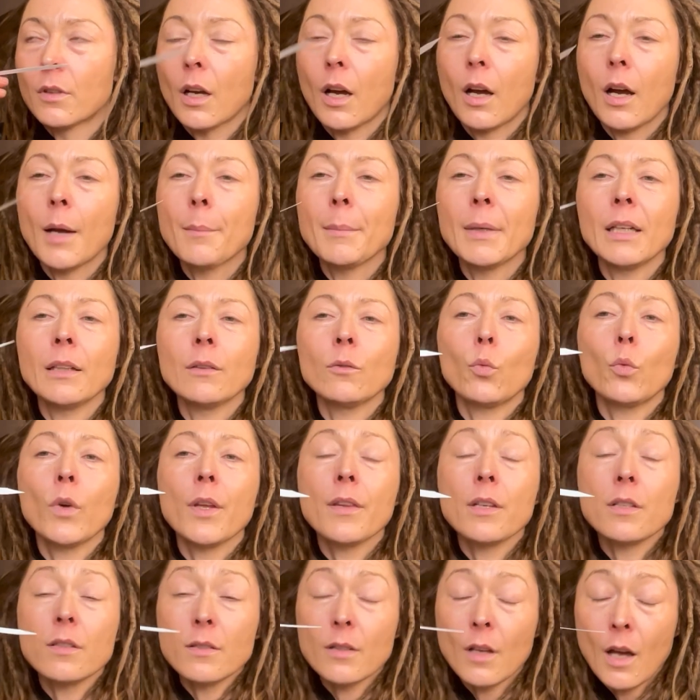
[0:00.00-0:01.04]
I mean, with
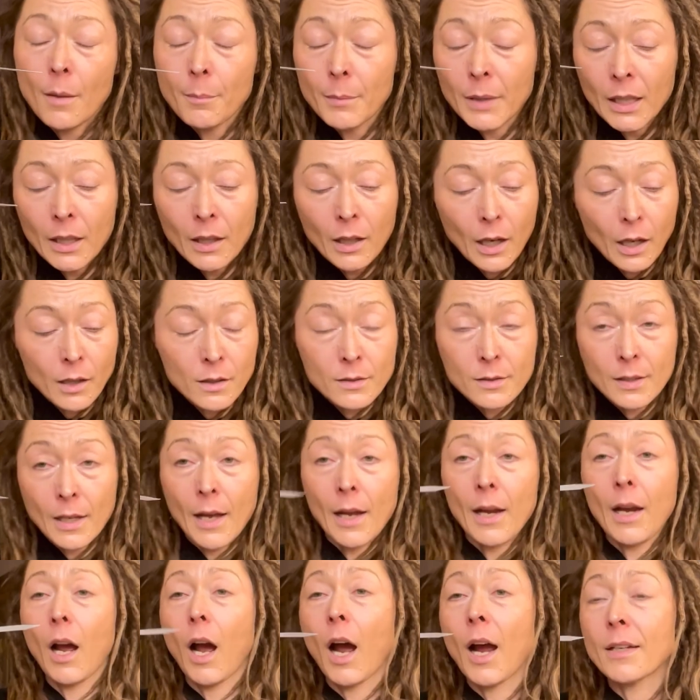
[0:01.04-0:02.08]
Insomnia, I'll
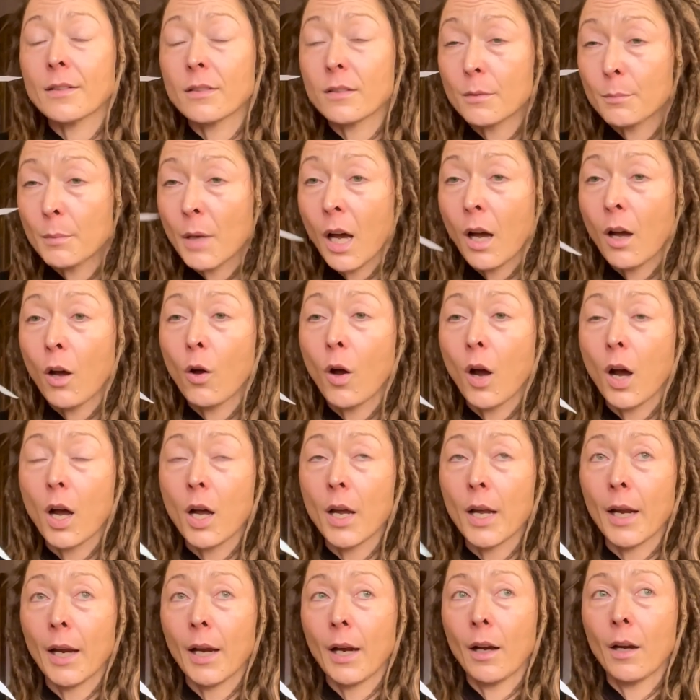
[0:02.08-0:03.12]
say I smell
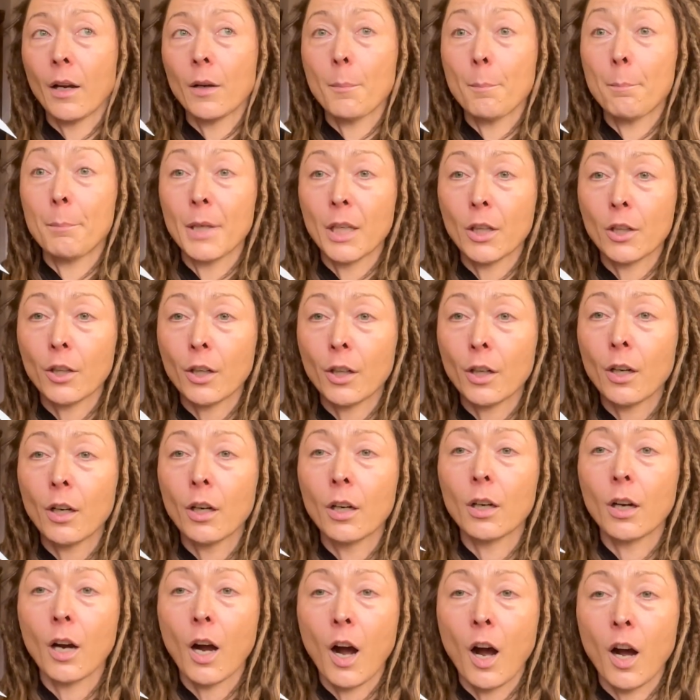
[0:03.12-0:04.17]
a bitter
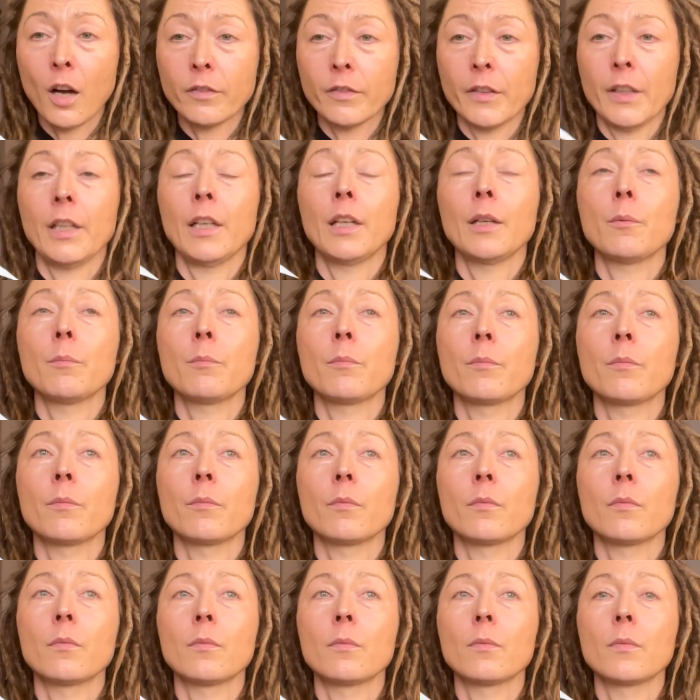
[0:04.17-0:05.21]
coffee.
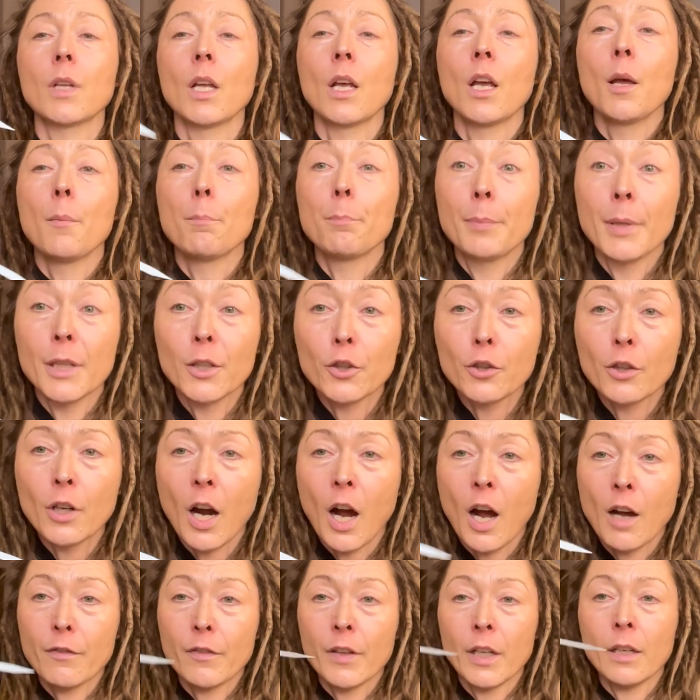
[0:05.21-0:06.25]
Bitter
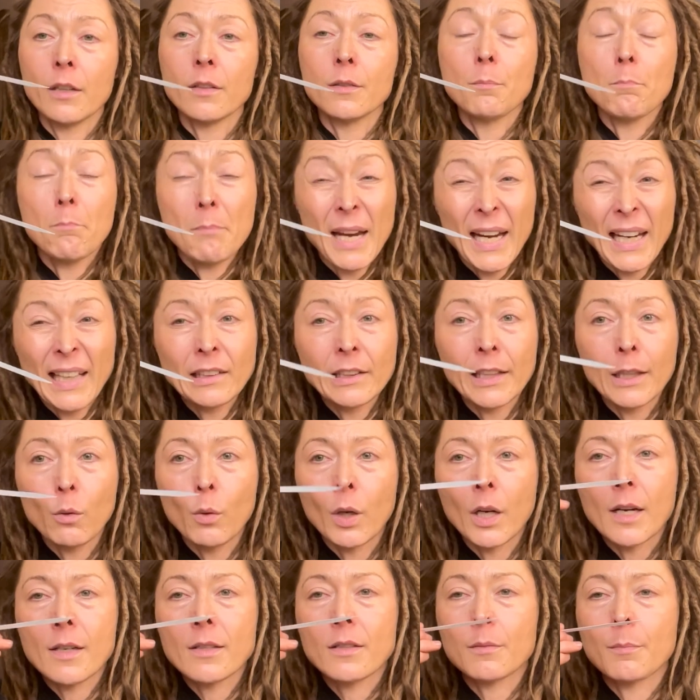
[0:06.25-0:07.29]
coffee is mainly
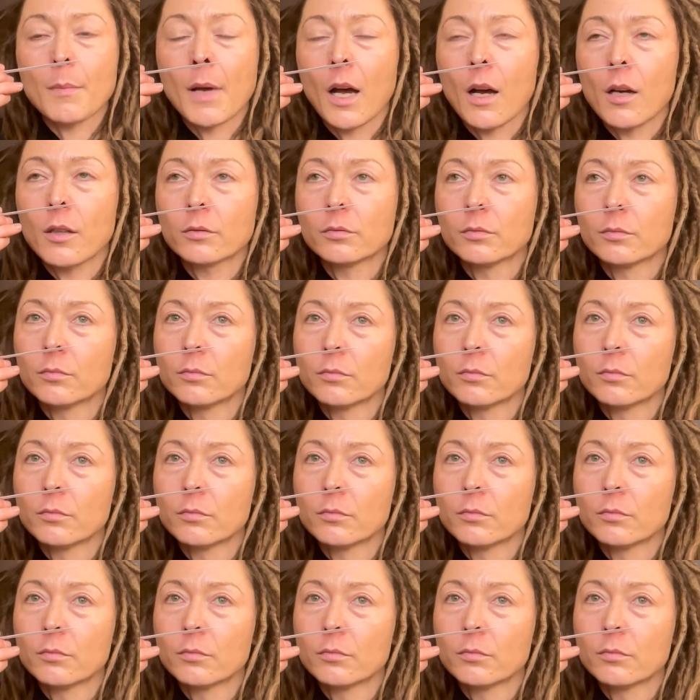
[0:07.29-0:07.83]
what I smell.